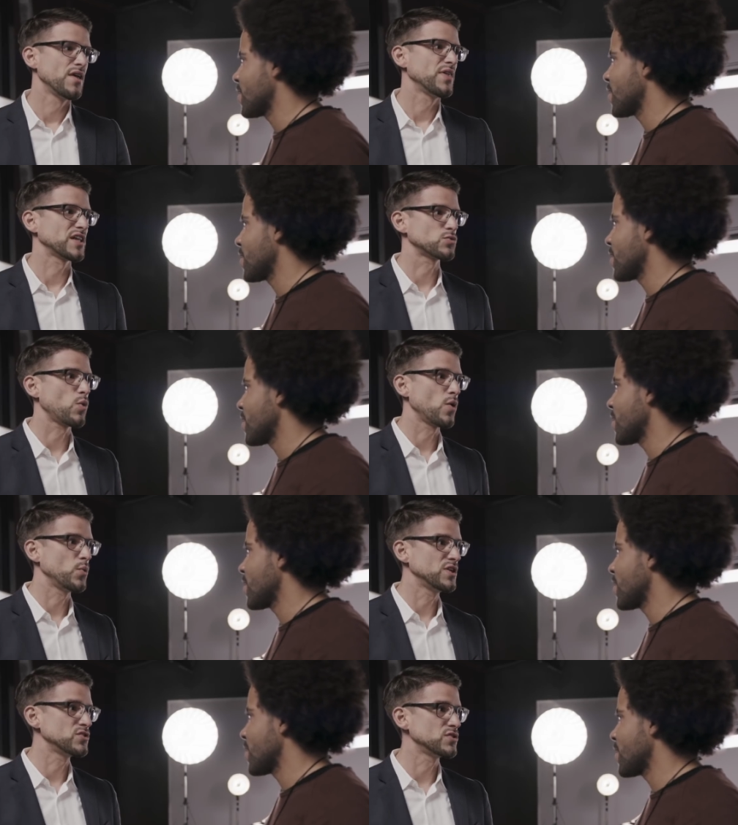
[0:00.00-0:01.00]
Speaker 1: That's why
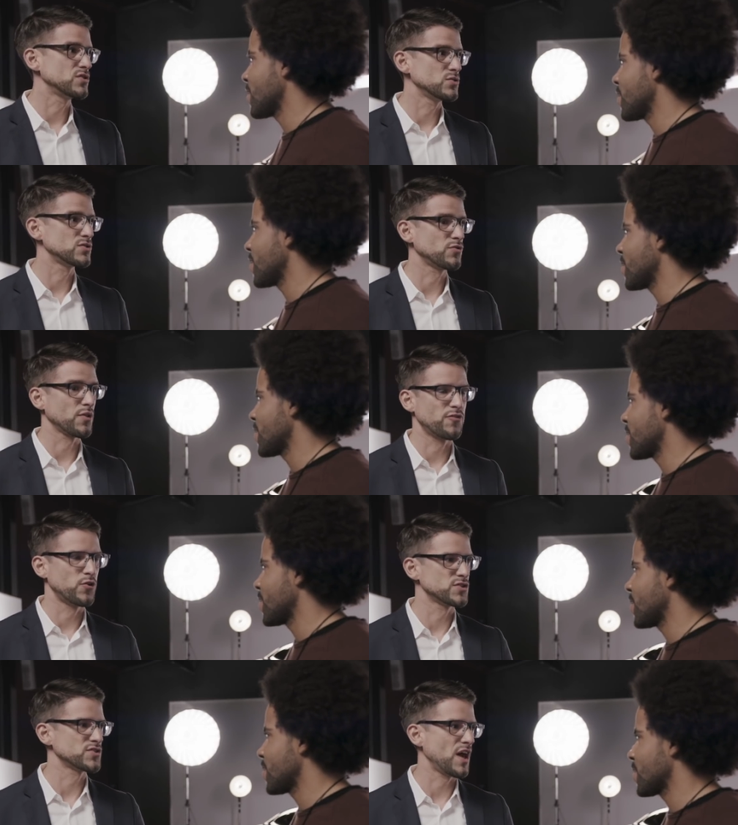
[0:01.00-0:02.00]
we introduced for the
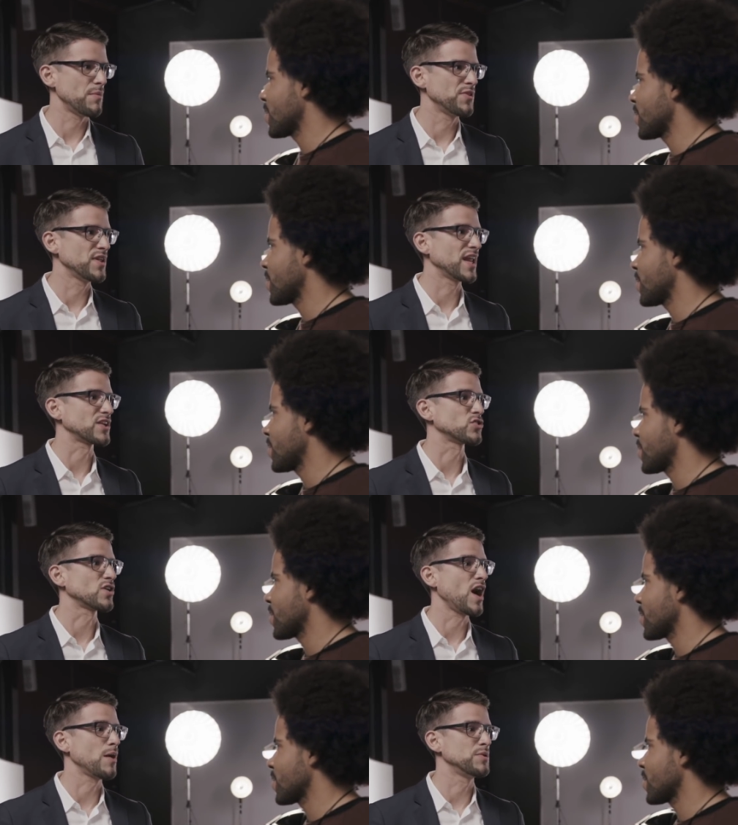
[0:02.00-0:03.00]
first time in the electric
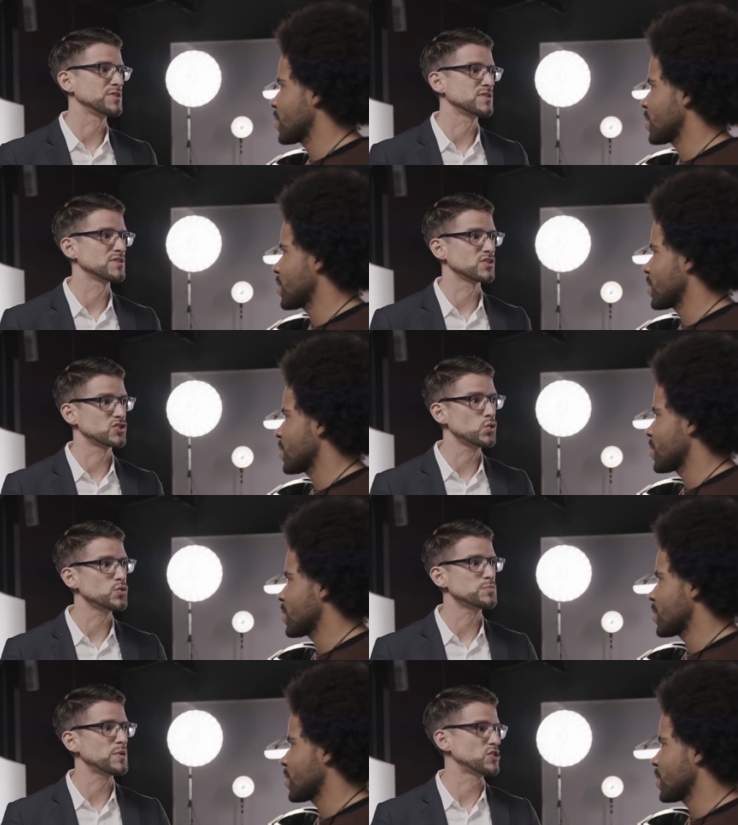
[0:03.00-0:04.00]
car business a two-speed